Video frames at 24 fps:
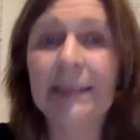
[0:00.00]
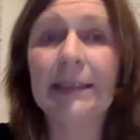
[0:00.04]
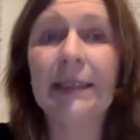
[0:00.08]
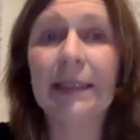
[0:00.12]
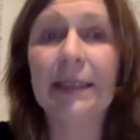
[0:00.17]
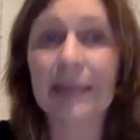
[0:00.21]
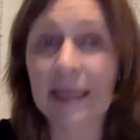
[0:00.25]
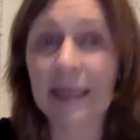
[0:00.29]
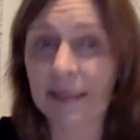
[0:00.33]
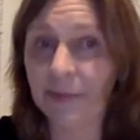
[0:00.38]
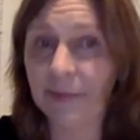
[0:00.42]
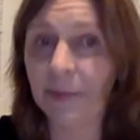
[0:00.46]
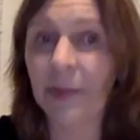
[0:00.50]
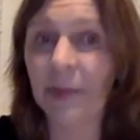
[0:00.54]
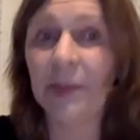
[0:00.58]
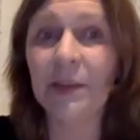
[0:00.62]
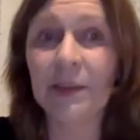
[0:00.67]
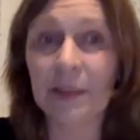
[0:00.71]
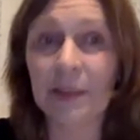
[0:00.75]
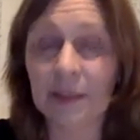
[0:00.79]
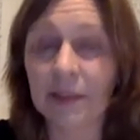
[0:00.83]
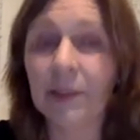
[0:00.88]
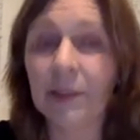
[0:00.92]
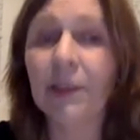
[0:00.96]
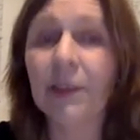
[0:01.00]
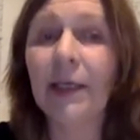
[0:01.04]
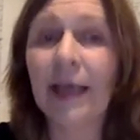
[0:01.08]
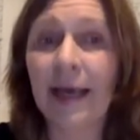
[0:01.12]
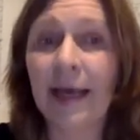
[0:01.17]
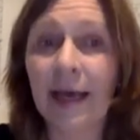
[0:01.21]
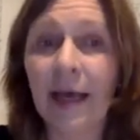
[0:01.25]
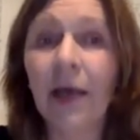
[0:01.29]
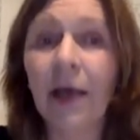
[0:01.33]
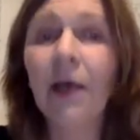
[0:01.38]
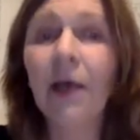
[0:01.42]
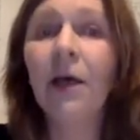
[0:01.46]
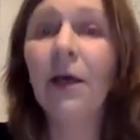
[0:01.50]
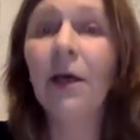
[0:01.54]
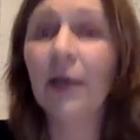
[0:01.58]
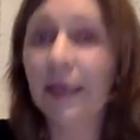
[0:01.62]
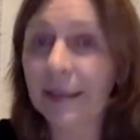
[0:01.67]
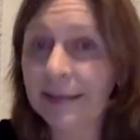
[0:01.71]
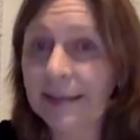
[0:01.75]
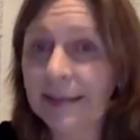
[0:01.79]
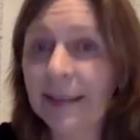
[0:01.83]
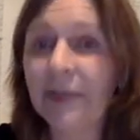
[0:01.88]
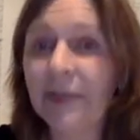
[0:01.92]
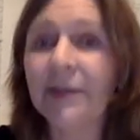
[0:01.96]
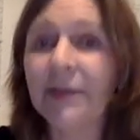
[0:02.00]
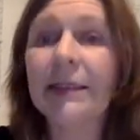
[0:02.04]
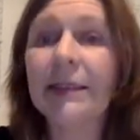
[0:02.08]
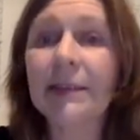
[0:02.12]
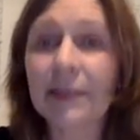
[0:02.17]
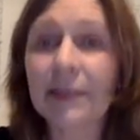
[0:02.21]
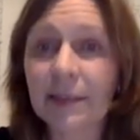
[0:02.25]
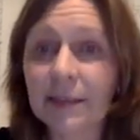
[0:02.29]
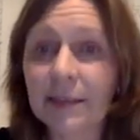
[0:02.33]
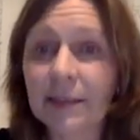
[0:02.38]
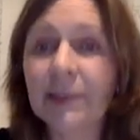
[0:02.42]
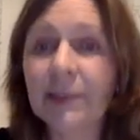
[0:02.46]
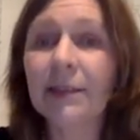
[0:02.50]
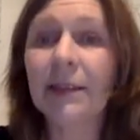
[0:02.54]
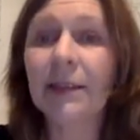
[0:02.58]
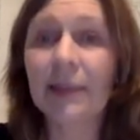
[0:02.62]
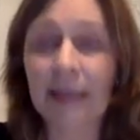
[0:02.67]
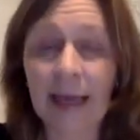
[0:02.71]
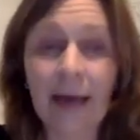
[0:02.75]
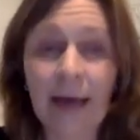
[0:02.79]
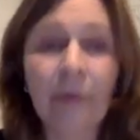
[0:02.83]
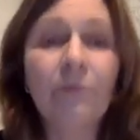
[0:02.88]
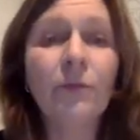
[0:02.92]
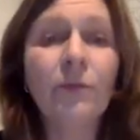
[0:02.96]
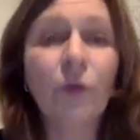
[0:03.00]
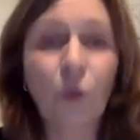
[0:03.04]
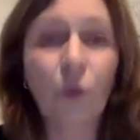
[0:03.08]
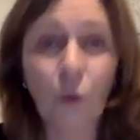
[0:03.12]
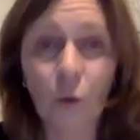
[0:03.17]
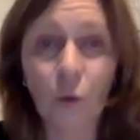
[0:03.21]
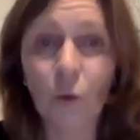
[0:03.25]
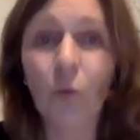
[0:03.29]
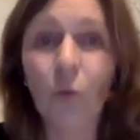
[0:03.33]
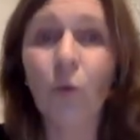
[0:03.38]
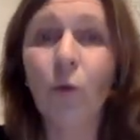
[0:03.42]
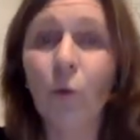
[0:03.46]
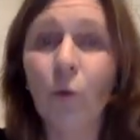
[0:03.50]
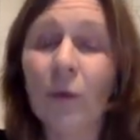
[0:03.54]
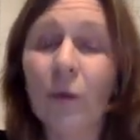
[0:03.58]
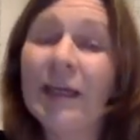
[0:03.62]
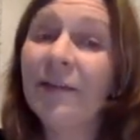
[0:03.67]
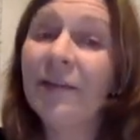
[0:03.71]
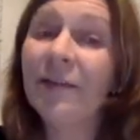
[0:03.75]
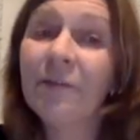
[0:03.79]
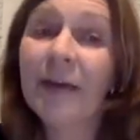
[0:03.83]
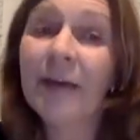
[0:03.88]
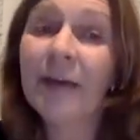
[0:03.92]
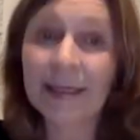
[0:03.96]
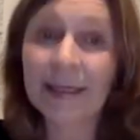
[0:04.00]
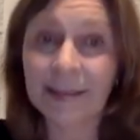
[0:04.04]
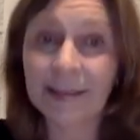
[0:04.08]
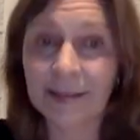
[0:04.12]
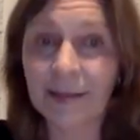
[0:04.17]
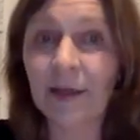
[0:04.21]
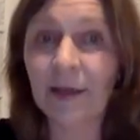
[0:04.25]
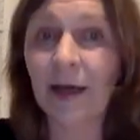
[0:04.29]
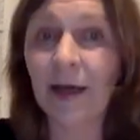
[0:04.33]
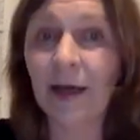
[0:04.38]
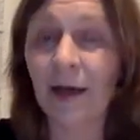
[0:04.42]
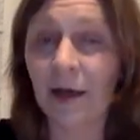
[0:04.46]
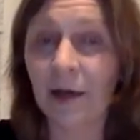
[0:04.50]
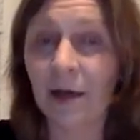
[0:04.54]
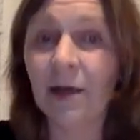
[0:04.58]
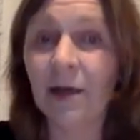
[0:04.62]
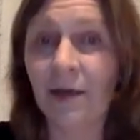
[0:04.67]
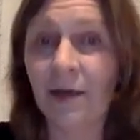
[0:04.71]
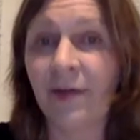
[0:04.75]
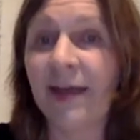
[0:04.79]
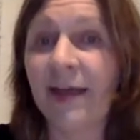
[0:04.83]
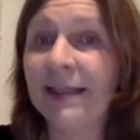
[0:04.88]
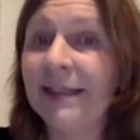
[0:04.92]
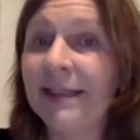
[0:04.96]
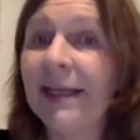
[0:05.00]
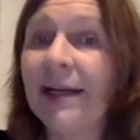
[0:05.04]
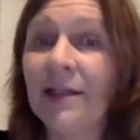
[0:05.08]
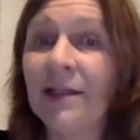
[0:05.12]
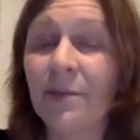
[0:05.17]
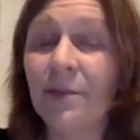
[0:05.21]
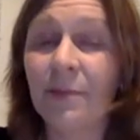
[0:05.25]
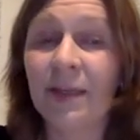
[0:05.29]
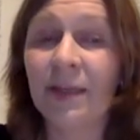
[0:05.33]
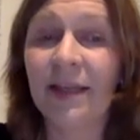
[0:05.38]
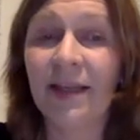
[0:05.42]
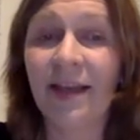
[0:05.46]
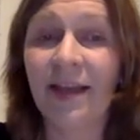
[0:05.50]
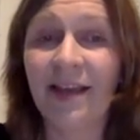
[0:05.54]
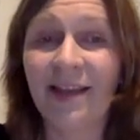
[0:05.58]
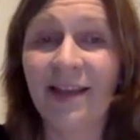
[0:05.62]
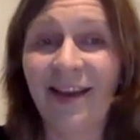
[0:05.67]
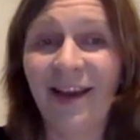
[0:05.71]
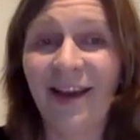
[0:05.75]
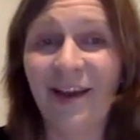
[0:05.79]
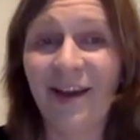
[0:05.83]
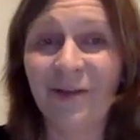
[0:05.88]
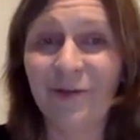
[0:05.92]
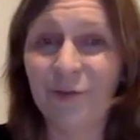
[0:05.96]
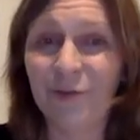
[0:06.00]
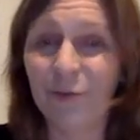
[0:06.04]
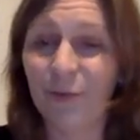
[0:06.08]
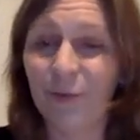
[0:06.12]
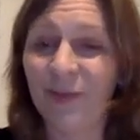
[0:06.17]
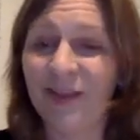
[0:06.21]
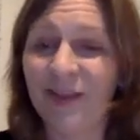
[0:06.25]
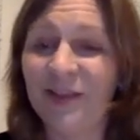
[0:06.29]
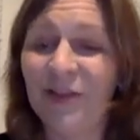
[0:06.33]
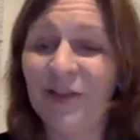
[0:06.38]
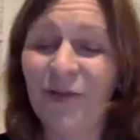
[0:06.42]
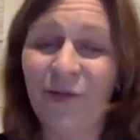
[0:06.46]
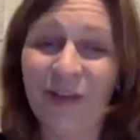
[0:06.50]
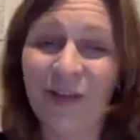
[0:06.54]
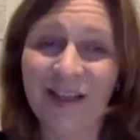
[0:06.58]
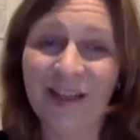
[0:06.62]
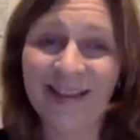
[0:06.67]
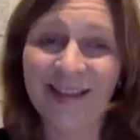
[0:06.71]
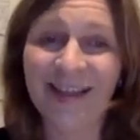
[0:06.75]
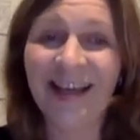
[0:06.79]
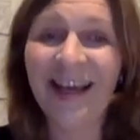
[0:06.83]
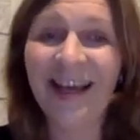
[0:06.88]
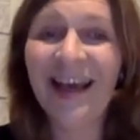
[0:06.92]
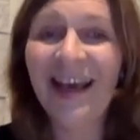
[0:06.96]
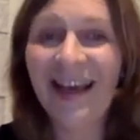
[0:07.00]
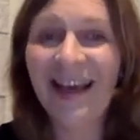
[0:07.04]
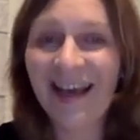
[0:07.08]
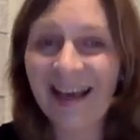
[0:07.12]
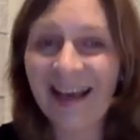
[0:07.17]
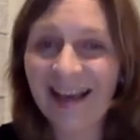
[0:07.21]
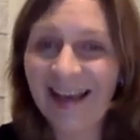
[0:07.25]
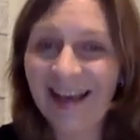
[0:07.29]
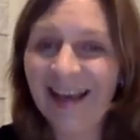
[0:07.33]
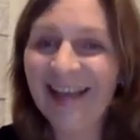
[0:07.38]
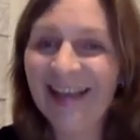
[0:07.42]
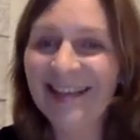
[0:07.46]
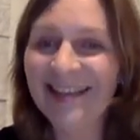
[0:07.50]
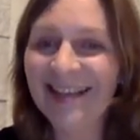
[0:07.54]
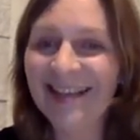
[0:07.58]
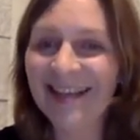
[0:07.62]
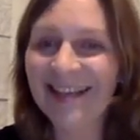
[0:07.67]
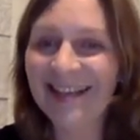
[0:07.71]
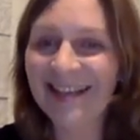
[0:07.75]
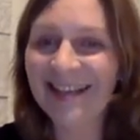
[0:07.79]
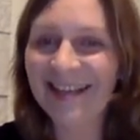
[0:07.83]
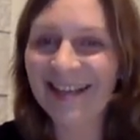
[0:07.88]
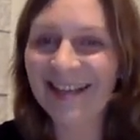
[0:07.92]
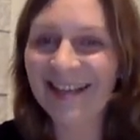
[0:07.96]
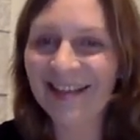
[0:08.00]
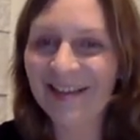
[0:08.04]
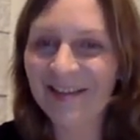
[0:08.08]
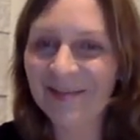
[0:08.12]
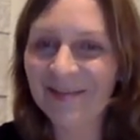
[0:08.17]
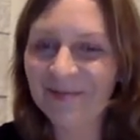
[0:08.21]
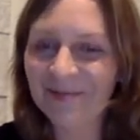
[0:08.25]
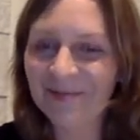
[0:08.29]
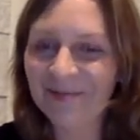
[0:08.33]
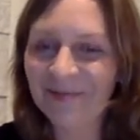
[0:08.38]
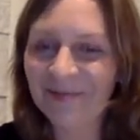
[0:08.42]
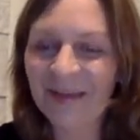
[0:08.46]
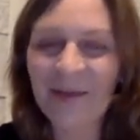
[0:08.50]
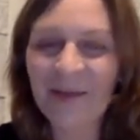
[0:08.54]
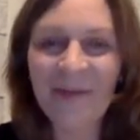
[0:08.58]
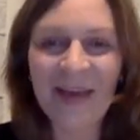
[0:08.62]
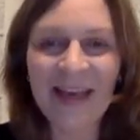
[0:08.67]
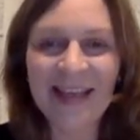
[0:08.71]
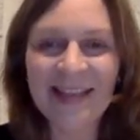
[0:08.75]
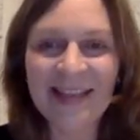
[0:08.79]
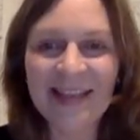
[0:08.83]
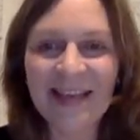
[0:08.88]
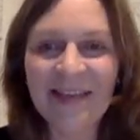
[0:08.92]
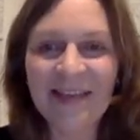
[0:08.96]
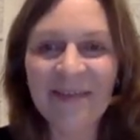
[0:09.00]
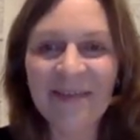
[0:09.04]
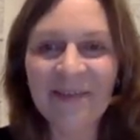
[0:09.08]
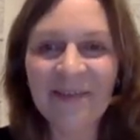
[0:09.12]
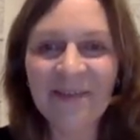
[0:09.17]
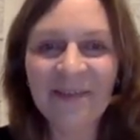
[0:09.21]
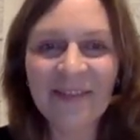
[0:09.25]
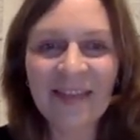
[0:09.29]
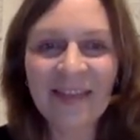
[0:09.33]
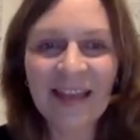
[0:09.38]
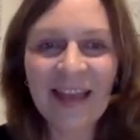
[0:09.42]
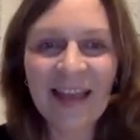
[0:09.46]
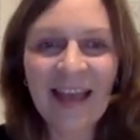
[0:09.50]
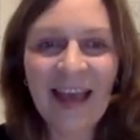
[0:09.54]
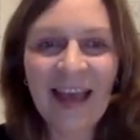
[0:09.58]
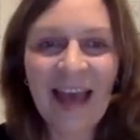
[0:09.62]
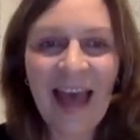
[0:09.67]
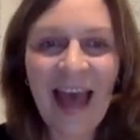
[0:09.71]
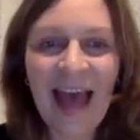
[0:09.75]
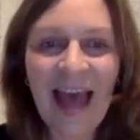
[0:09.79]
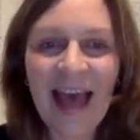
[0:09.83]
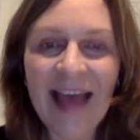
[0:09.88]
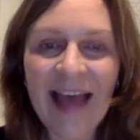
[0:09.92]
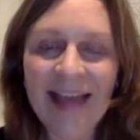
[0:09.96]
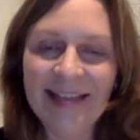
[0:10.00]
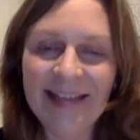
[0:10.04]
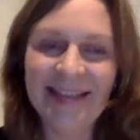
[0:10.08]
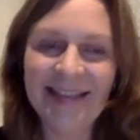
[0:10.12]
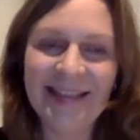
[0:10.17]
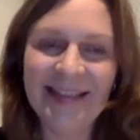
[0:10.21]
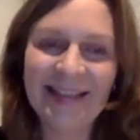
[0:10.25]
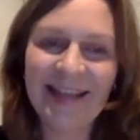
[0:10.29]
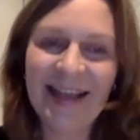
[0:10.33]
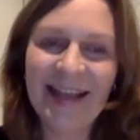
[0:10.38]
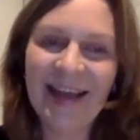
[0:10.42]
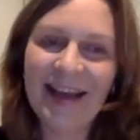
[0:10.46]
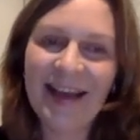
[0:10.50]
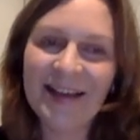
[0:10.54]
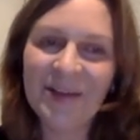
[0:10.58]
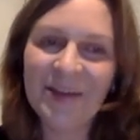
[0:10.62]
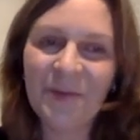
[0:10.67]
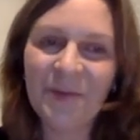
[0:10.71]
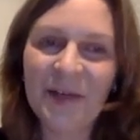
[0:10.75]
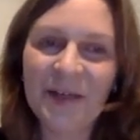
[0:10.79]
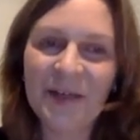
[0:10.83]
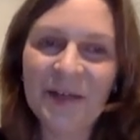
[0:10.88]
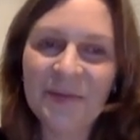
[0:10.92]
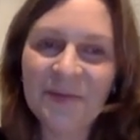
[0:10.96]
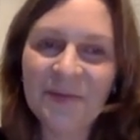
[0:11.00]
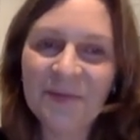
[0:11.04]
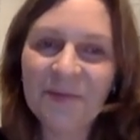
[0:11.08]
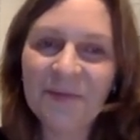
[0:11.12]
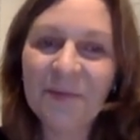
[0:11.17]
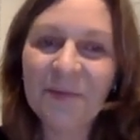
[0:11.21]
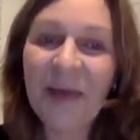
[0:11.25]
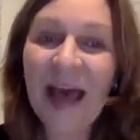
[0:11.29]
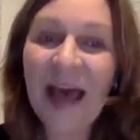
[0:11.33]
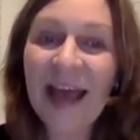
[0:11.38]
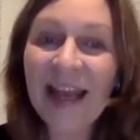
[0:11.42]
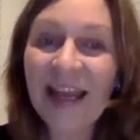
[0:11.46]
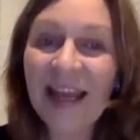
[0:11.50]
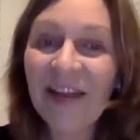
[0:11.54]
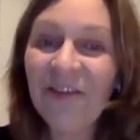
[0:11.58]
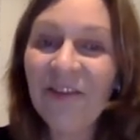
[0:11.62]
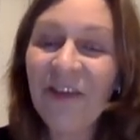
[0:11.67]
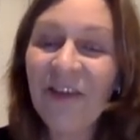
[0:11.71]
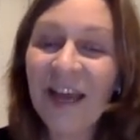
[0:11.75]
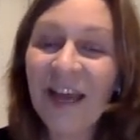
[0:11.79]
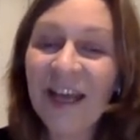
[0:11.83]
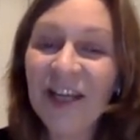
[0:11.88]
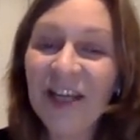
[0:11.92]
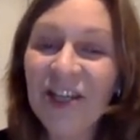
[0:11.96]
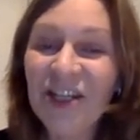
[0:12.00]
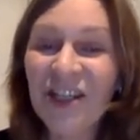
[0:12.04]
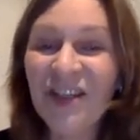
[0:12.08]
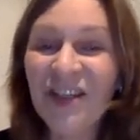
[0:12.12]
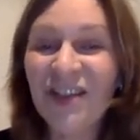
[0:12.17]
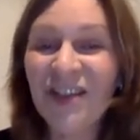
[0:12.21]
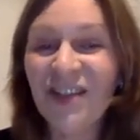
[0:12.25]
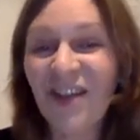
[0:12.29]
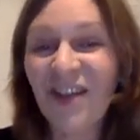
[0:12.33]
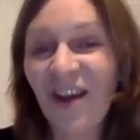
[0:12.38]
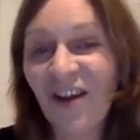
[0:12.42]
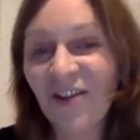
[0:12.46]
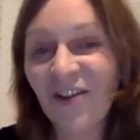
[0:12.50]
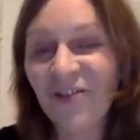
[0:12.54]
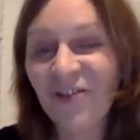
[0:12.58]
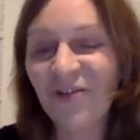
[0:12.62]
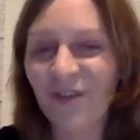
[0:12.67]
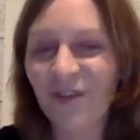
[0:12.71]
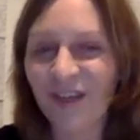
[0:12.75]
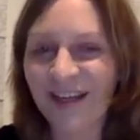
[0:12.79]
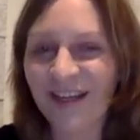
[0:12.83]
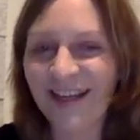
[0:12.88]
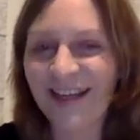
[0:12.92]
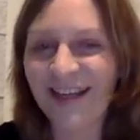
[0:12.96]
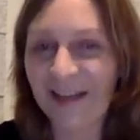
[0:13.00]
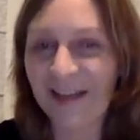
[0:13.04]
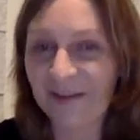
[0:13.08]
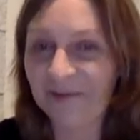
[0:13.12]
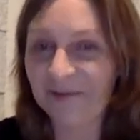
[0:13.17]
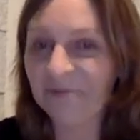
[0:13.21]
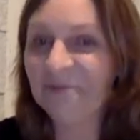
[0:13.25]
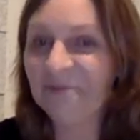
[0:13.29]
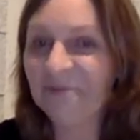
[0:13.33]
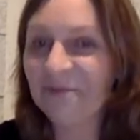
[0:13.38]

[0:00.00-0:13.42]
and headmasters. Yeah. And directors. Yeah. Who, who in fact are quite nice, but they, they have to be straight. Exactly. Amazing. And the last one. But in fact, she's not really.